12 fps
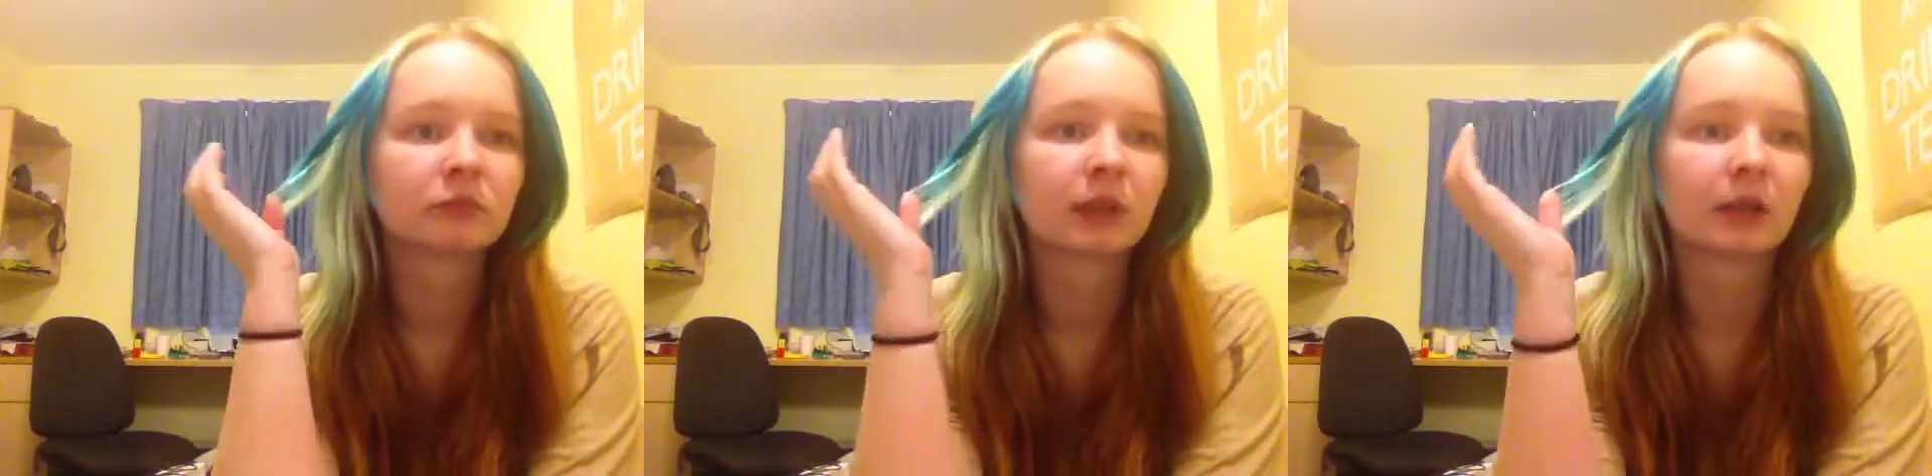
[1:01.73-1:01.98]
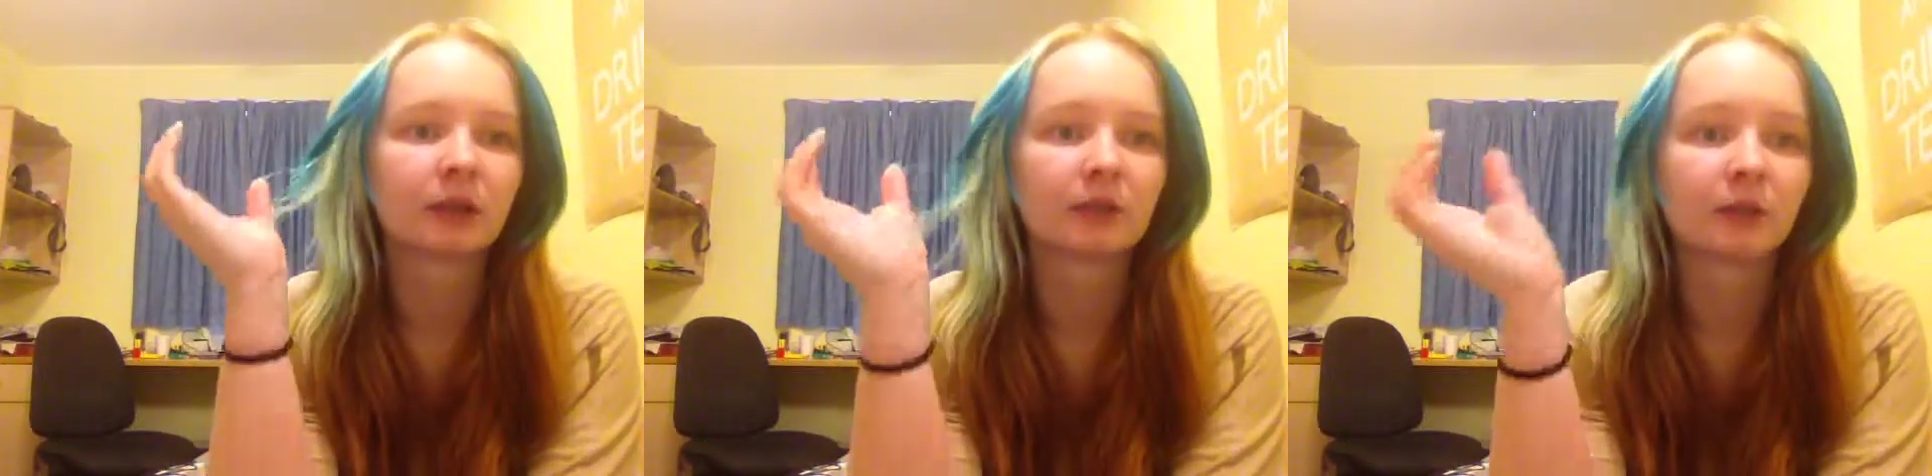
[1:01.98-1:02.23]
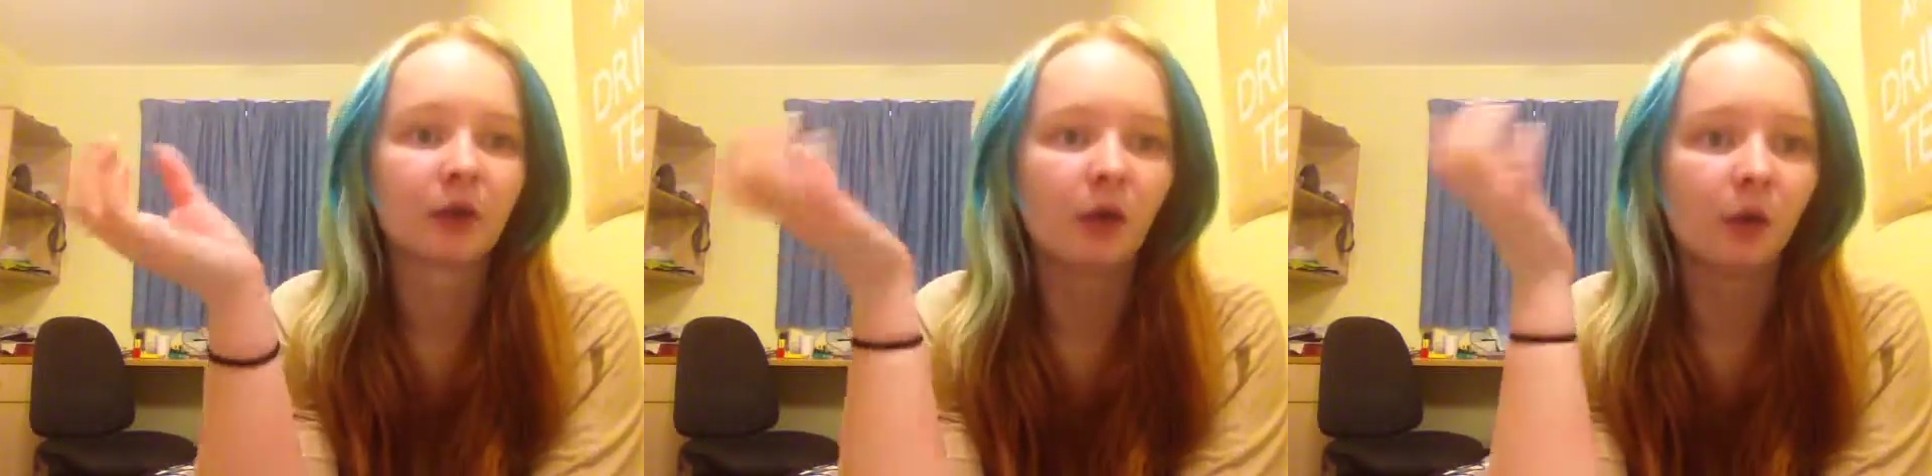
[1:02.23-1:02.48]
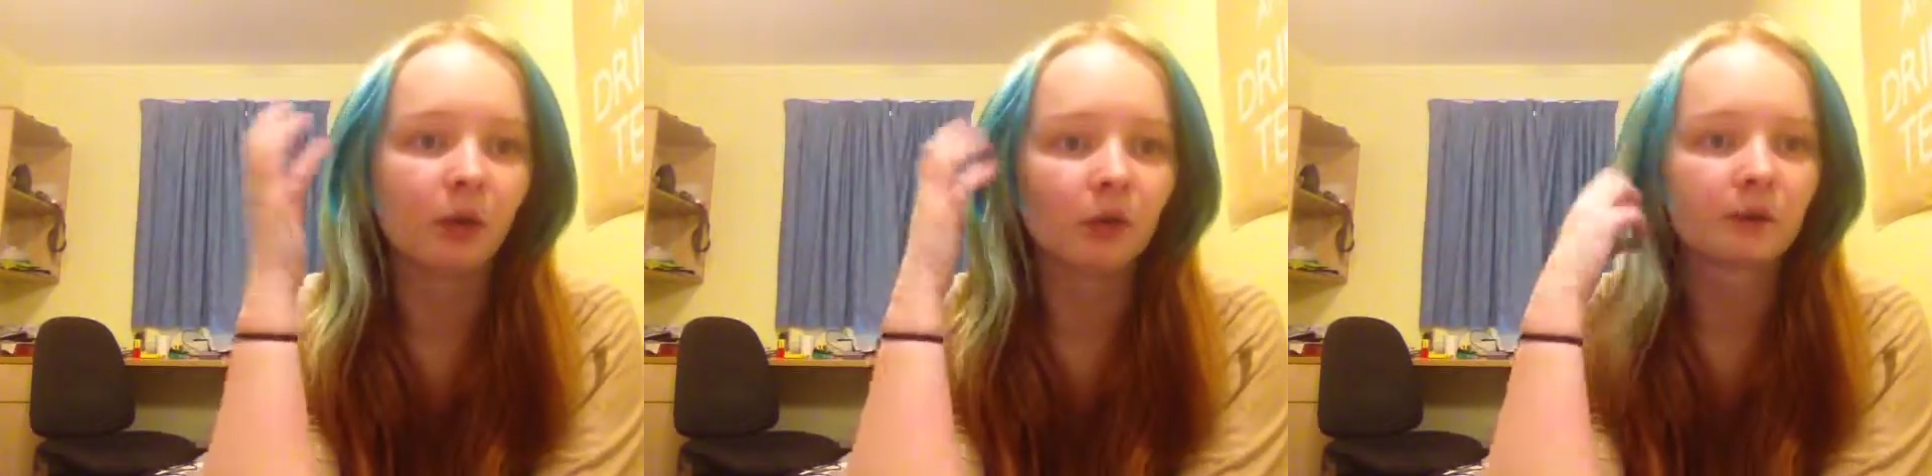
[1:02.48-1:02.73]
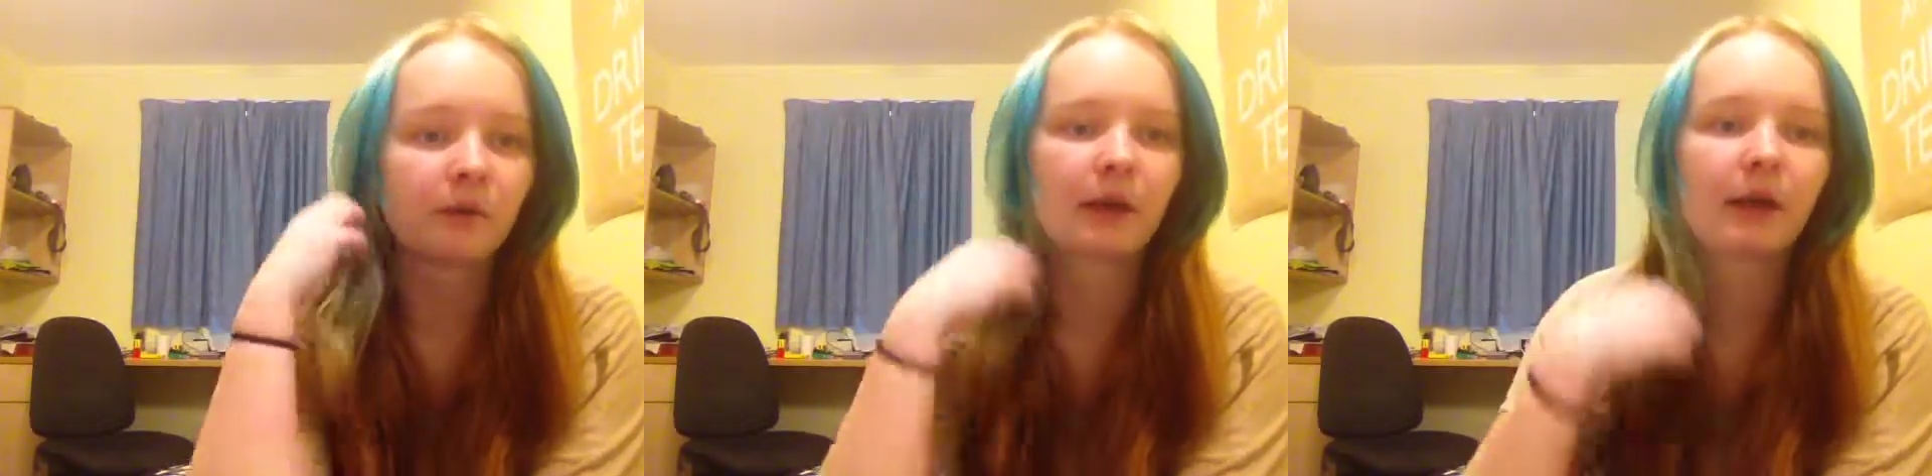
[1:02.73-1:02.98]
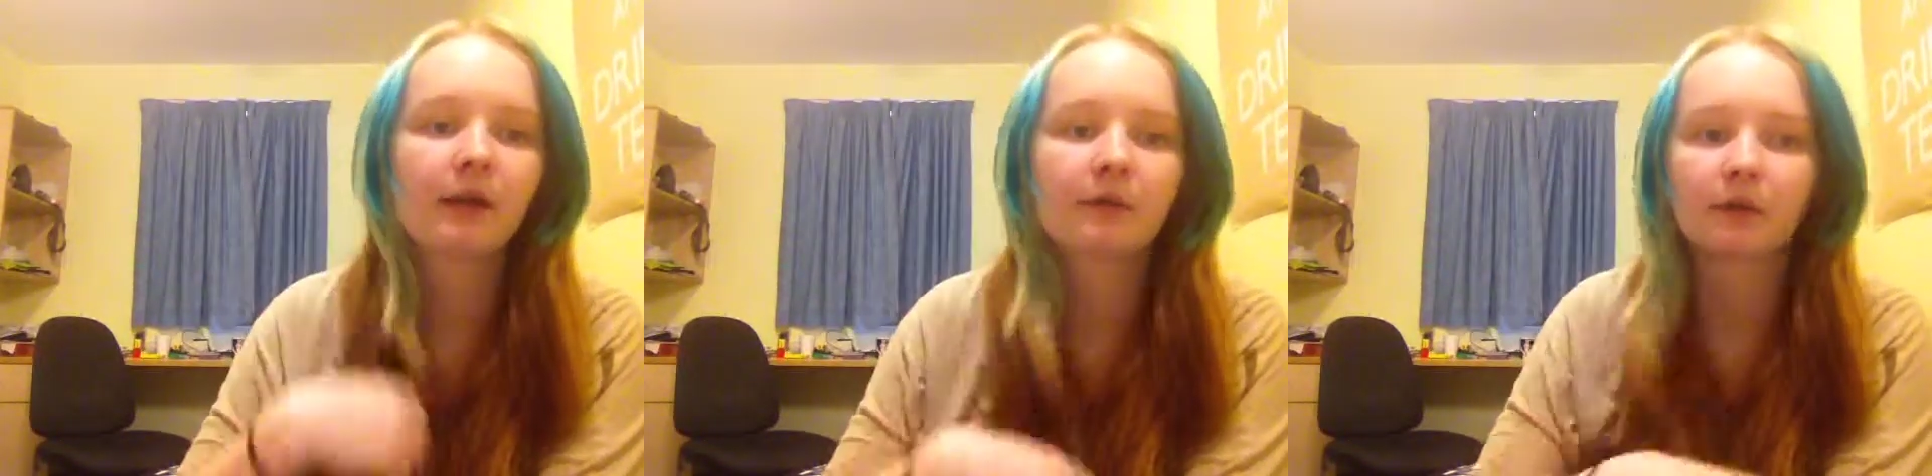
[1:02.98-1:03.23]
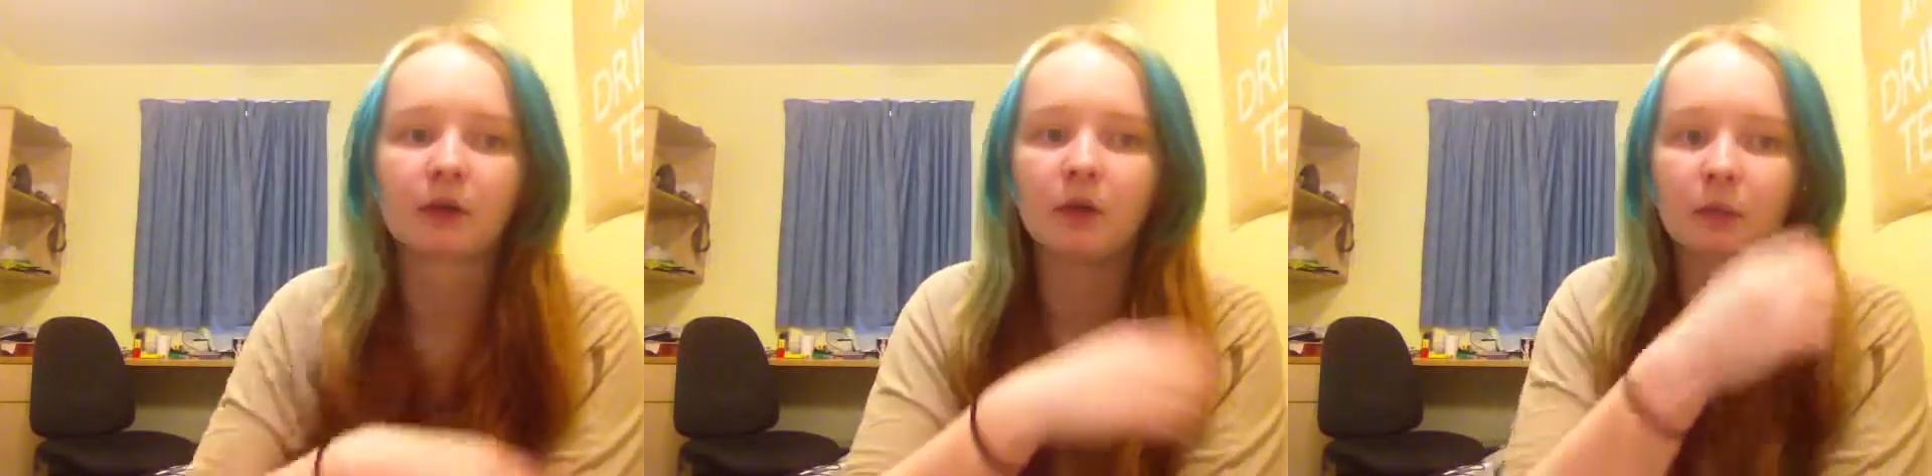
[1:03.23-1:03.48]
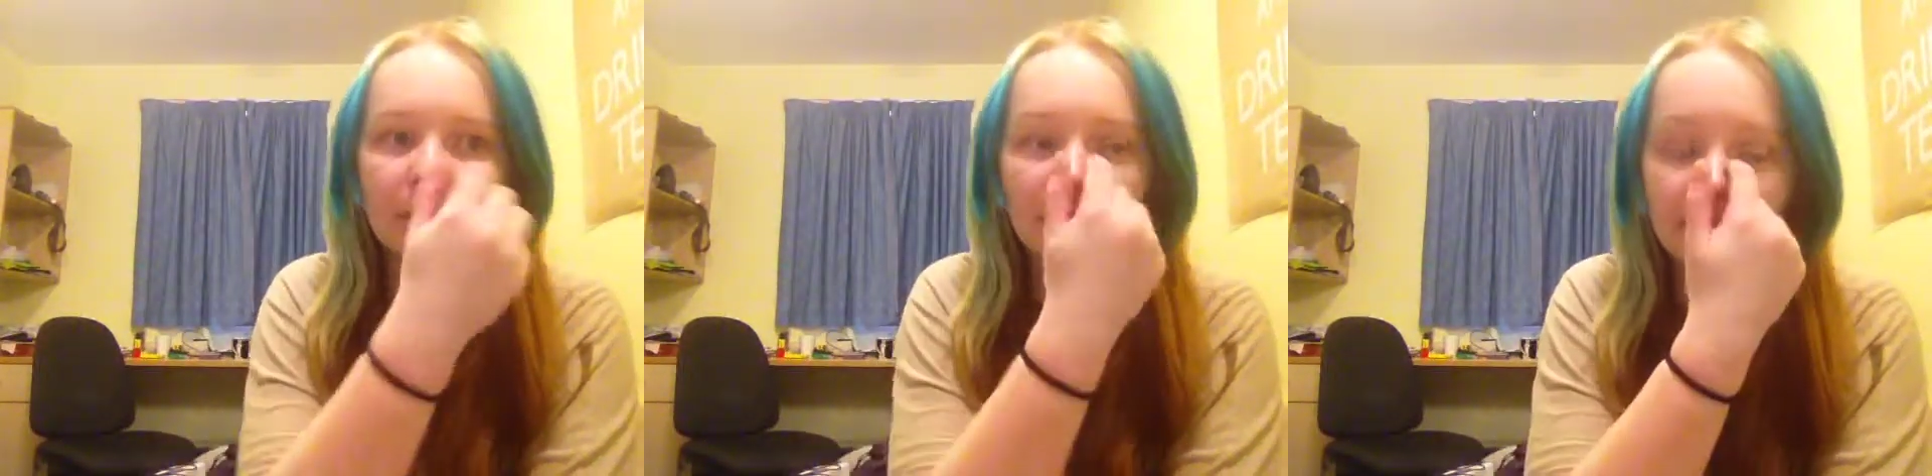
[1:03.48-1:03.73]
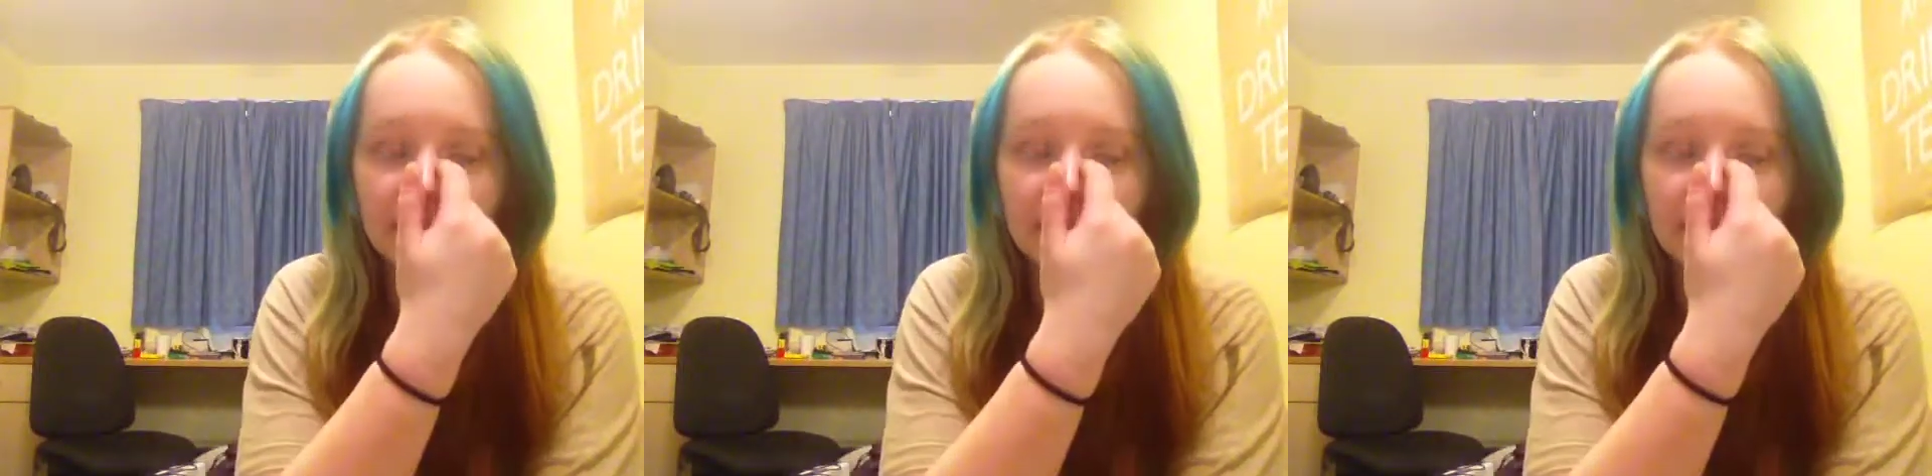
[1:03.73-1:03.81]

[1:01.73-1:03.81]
I kind of forgot what the